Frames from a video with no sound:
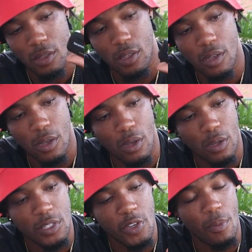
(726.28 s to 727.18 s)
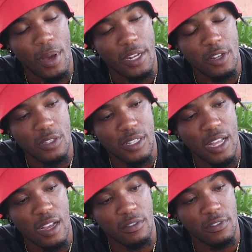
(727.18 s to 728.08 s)
The Saramonic does not
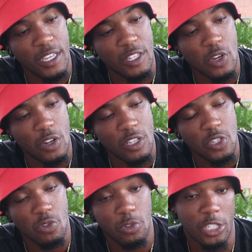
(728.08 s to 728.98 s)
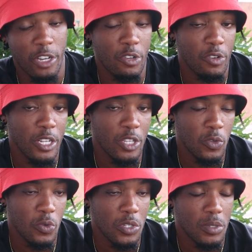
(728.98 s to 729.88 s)
have internal storage, which I don't really
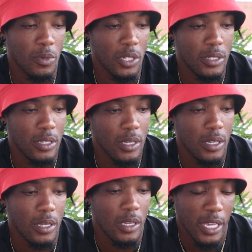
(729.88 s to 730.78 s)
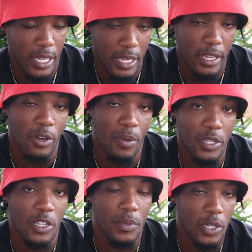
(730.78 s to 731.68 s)
use, but it would be
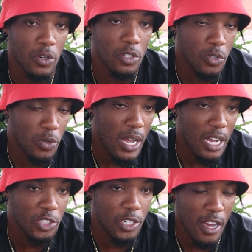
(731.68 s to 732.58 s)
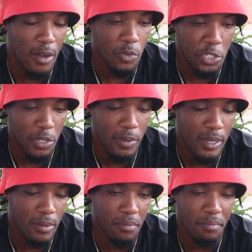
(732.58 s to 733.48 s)
something good to actually have, which
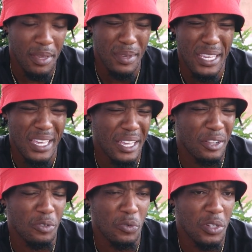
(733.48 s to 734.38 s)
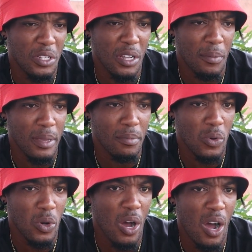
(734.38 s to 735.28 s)
will maybe included a bit
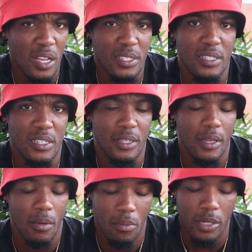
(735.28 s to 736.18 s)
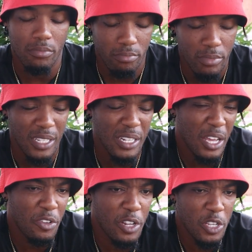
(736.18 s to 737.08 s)
more cost. But
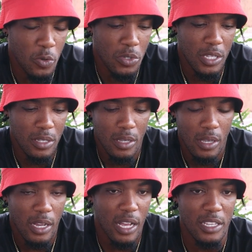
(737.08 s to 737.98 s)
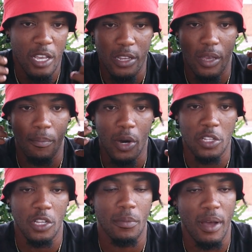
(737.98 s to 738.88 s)
I don't really use it because I
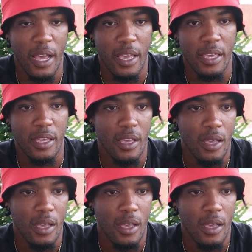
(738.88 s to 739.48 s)
monitor my